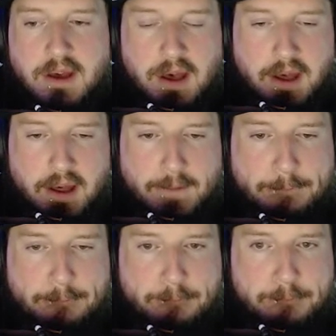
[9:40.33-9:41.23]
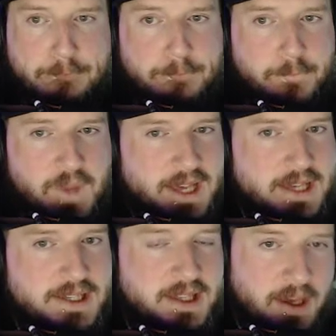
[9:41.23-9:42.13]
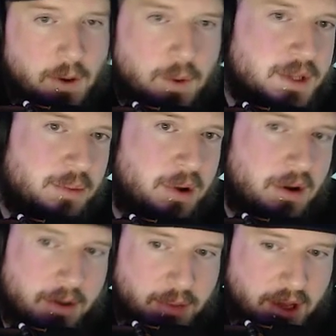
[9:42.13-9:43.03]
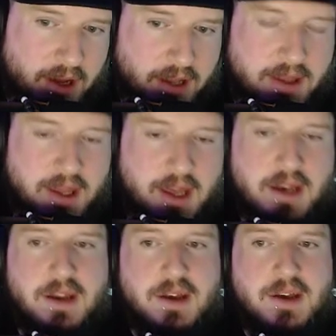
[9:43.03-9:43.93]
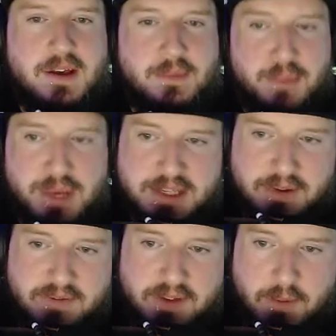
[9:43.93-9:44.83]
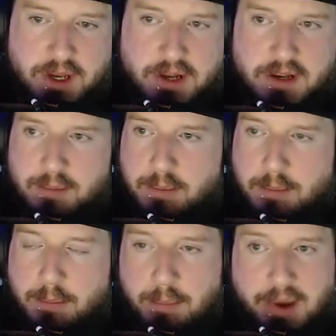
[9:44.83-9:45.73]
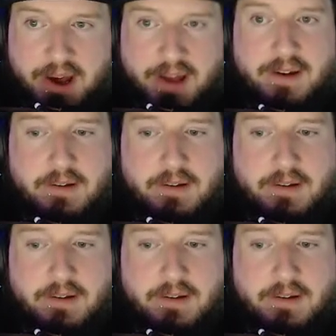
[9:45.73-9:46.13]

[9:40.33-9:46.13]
um, is the only part about it that makes me feel weird but